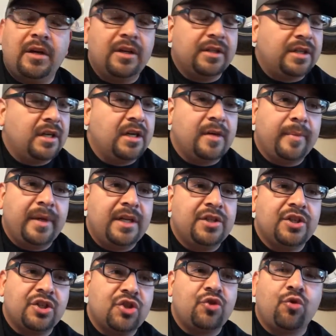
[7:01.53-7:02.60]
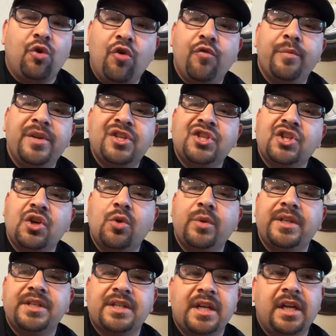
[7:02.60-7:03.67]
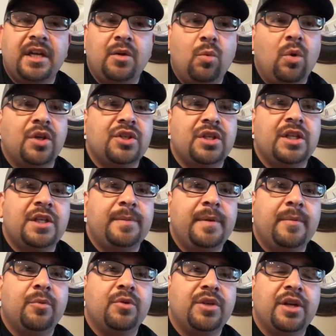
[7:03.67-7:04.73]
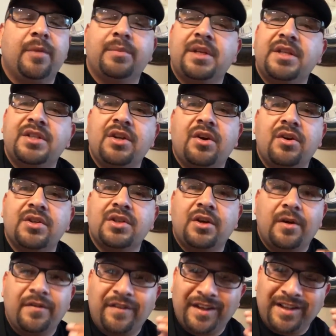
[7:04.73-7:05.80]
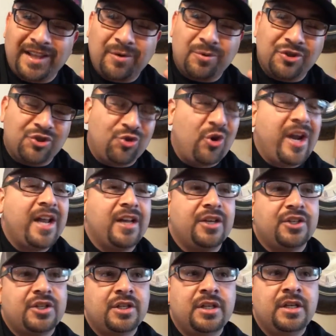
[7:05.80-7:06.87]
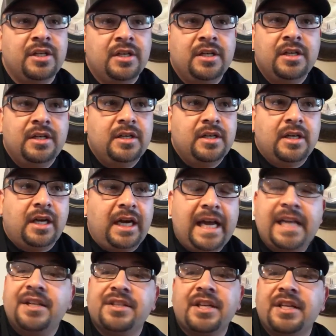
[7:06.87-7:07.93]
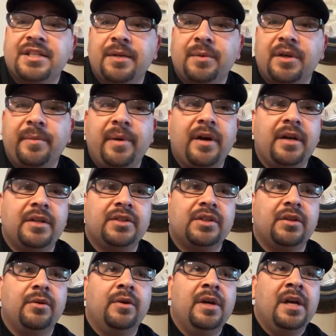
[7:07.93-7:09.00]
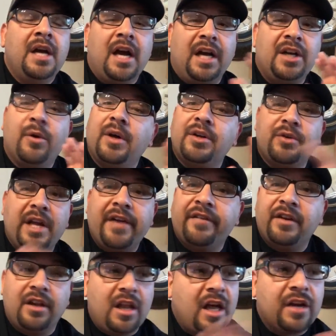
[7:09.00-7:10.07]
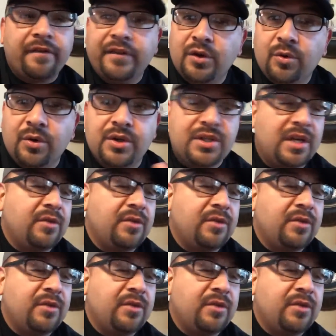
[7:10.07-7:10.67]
I looked it up, and it just drove me so insane watching these people dump these dogs off like they were trash. I had to say something about it. So I know I don't have a lot of viewers.